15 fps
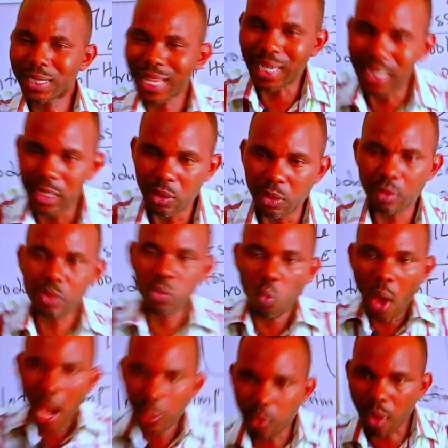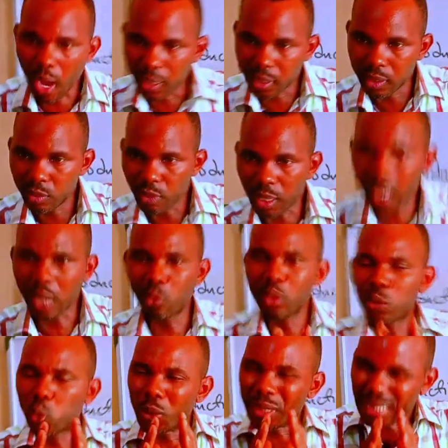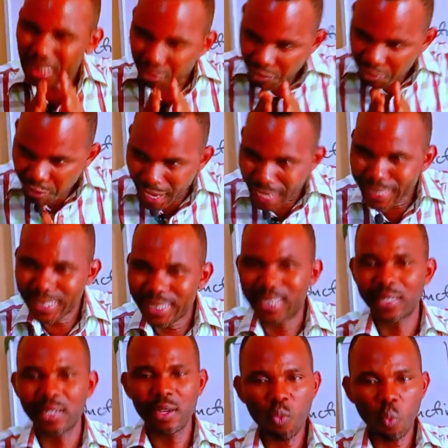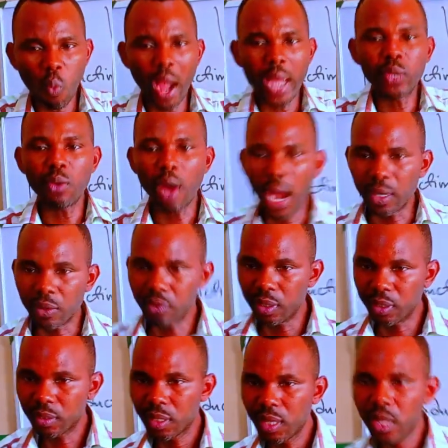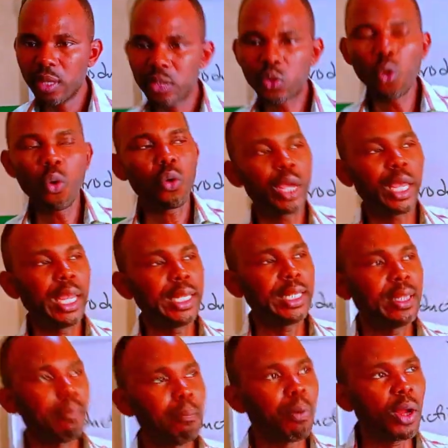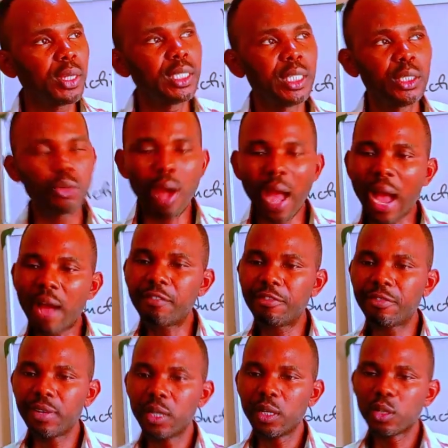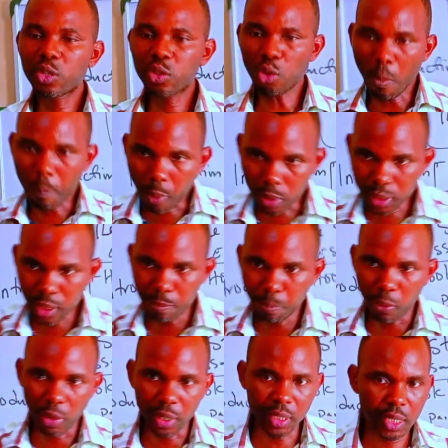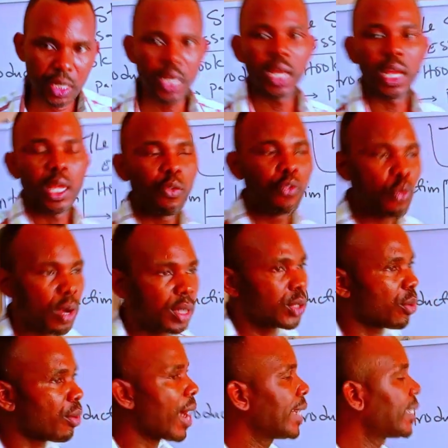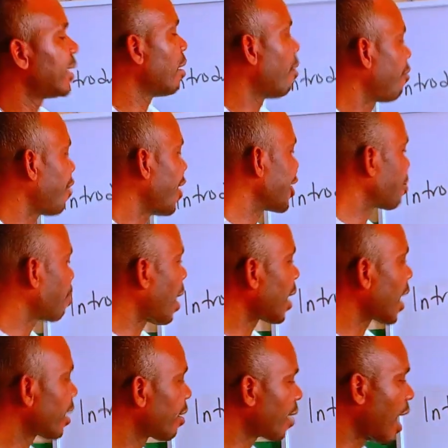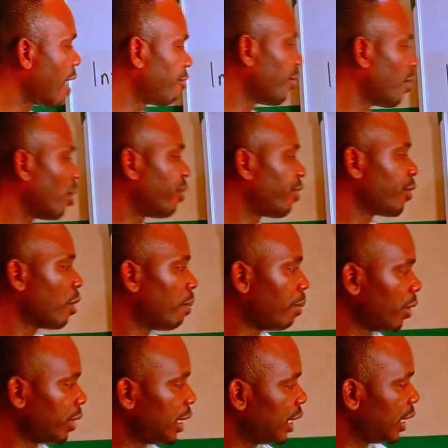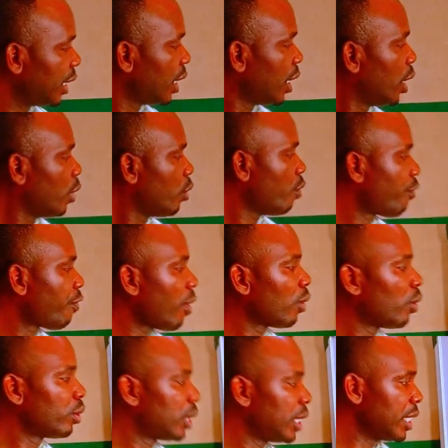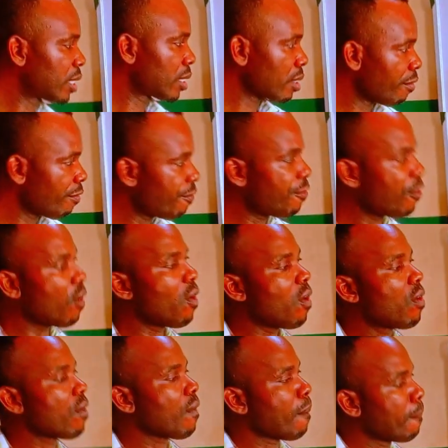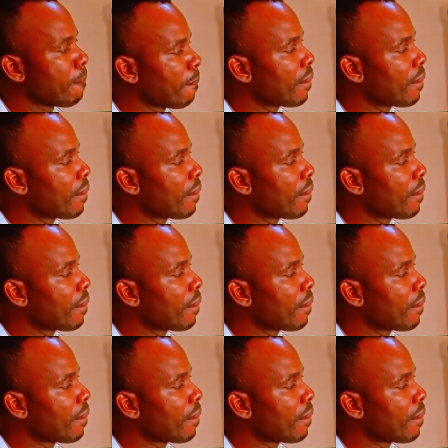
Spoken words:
be telling us why you agree. You are not going to defend why you agree. So in the body, you have supporting point. If you want to write the first paragraph of your body, you follow these four